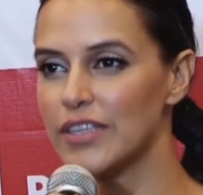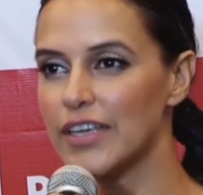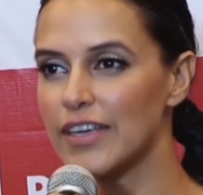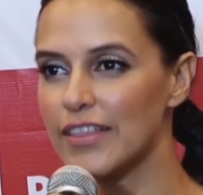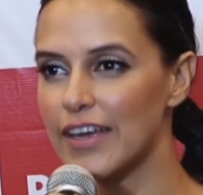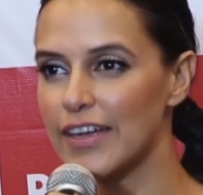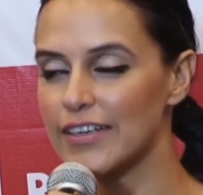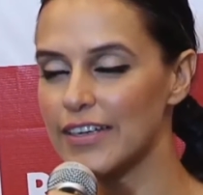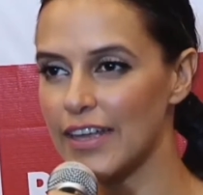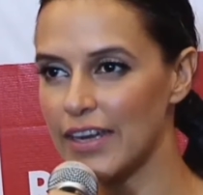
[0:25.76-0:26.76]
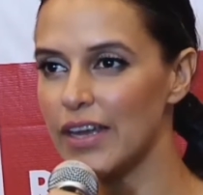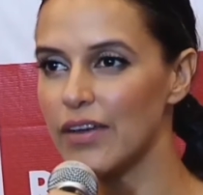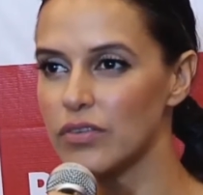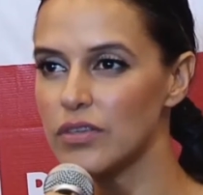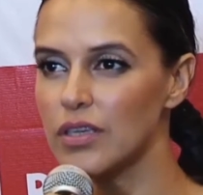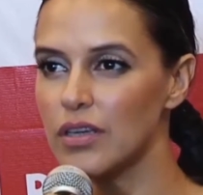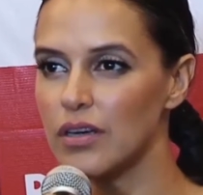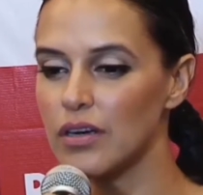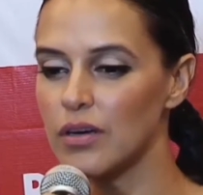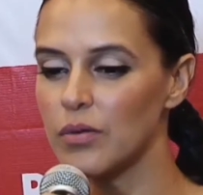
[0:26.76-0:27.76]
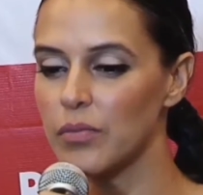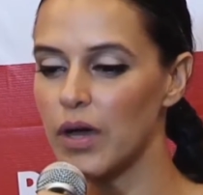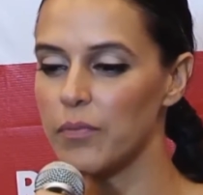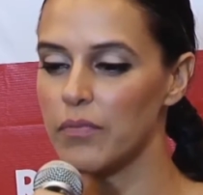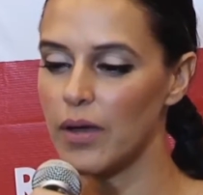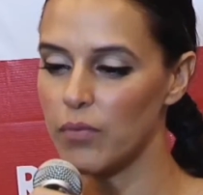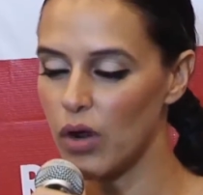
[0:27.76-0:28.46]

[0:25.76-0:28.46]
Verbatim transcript: by them is what excited me to take up the show.